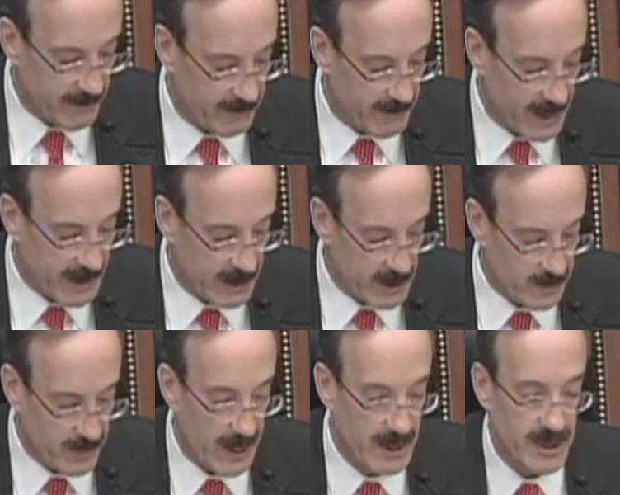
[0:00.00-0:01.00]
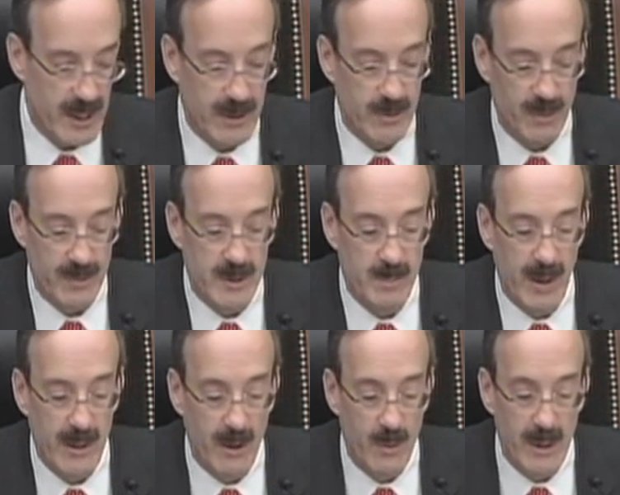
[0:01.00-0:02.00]
finance projects, or
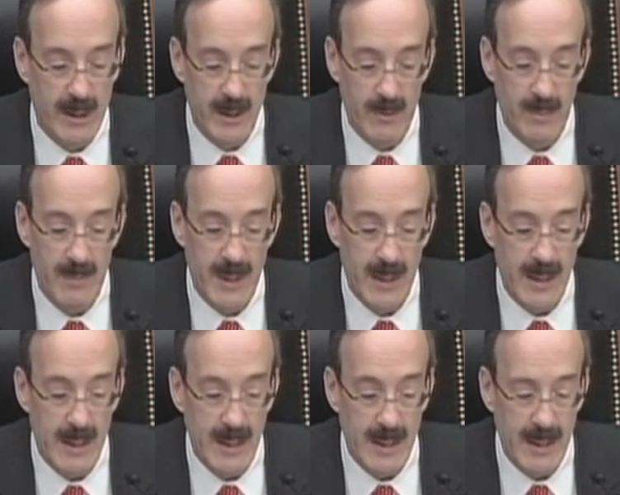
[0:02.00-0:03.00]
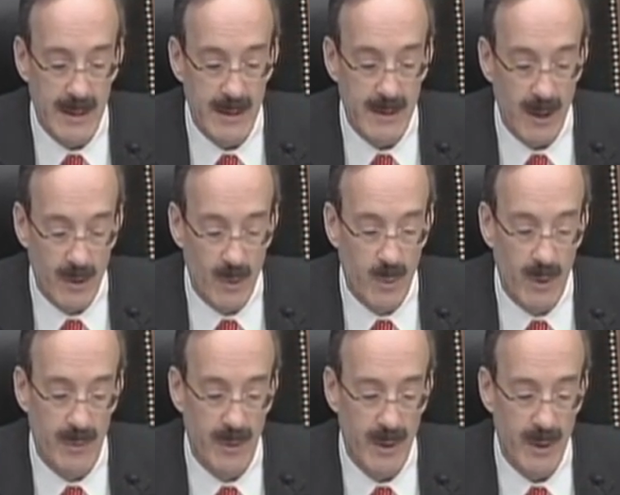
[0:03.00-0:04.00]
respond quickly to immediate needs,
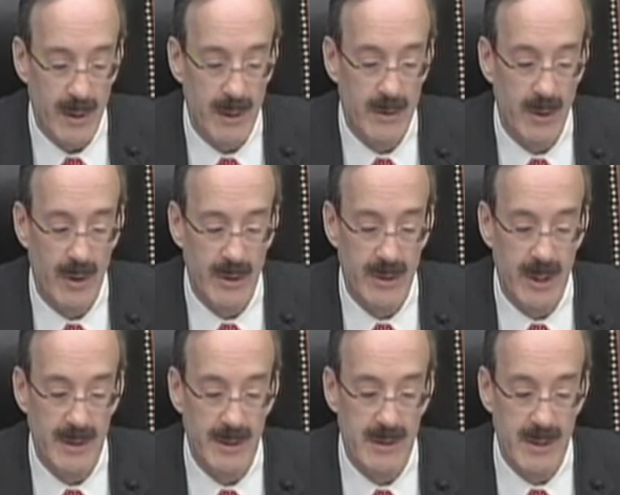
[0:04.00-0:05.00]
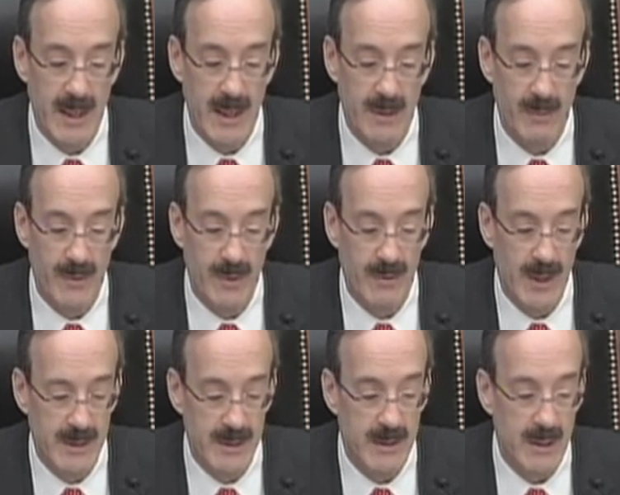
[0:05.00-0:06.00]
unquote. It's hard to understand with a
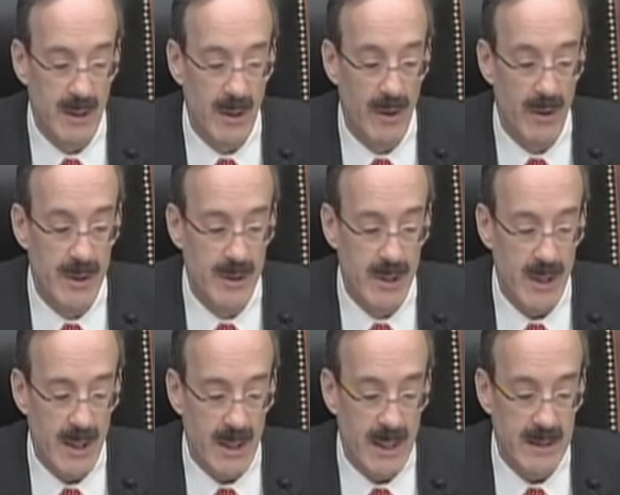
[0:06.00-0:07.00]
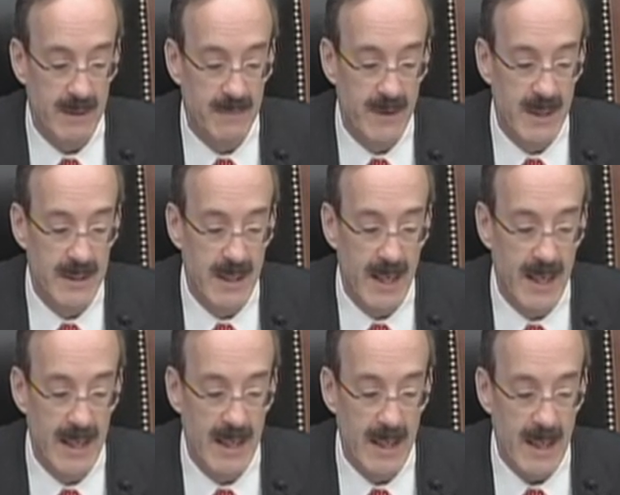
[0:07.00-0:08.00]
crisis at large, as it faced
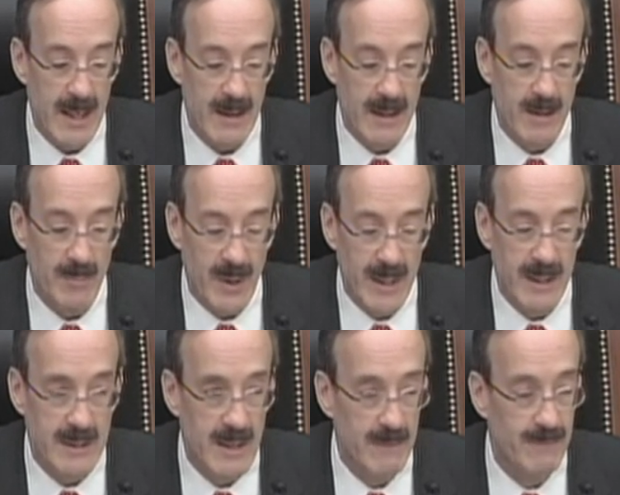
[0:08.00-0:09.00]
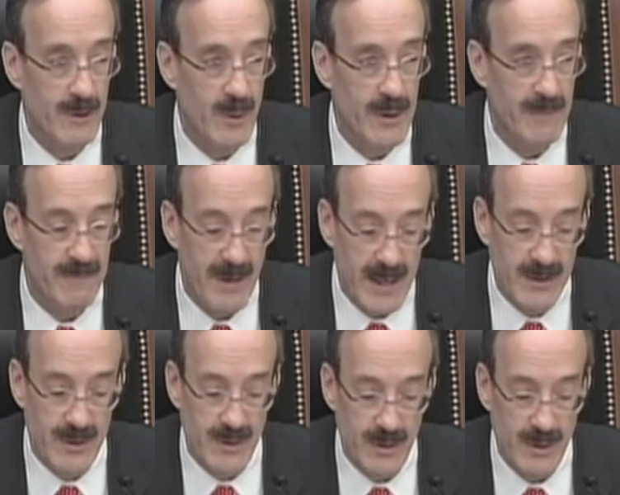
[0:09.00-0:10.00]
Haiti, that the money is not flowing
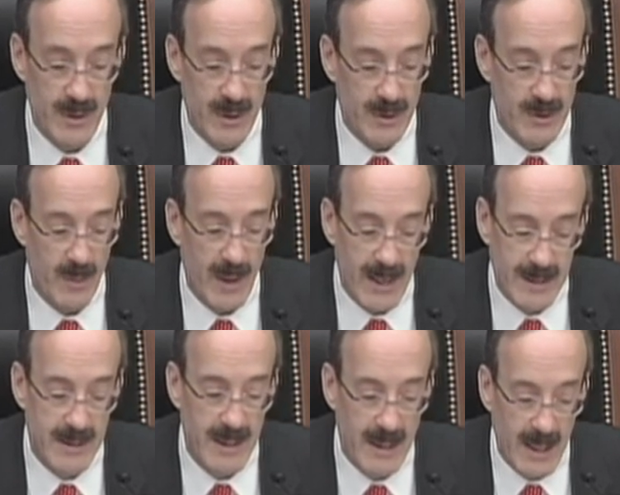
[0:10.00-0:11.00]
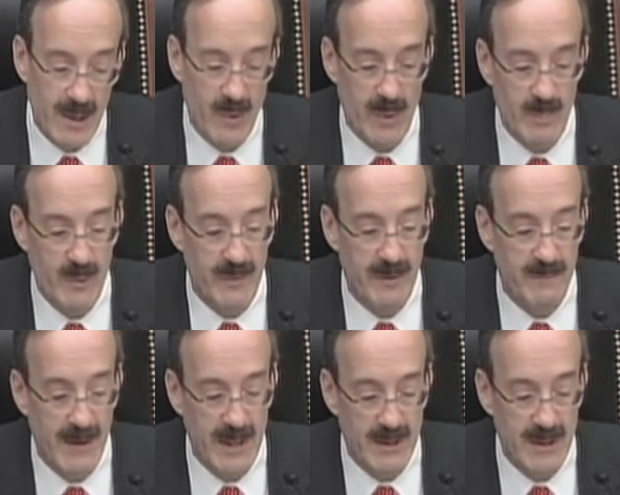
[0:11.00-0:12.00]
faster. So I ask again, are we moving
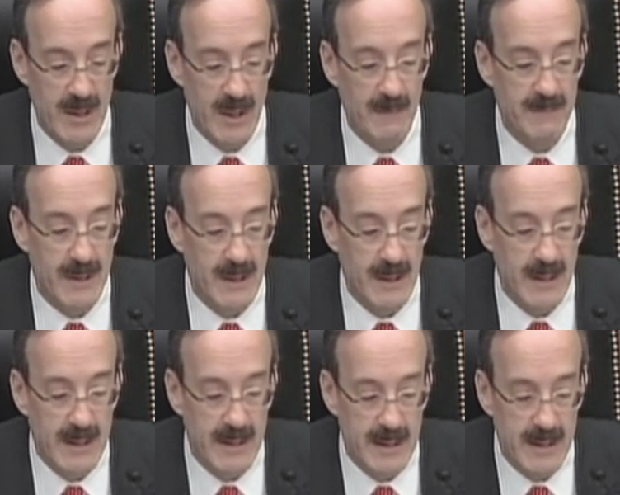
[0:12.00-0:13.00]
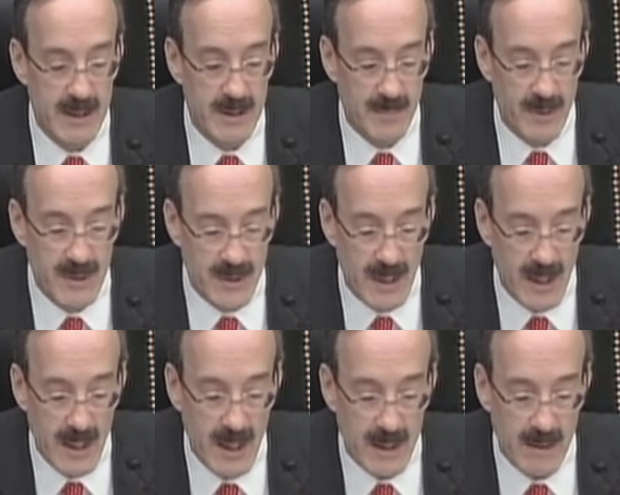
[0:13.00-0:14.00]
fast enough in collecting and dispersing
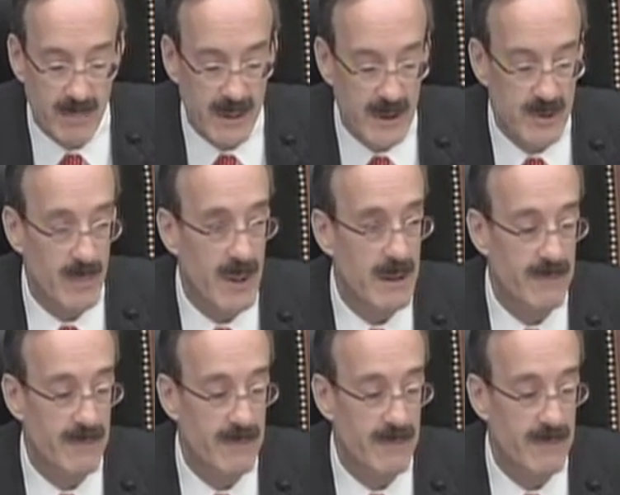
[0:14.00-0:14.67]
the pledged money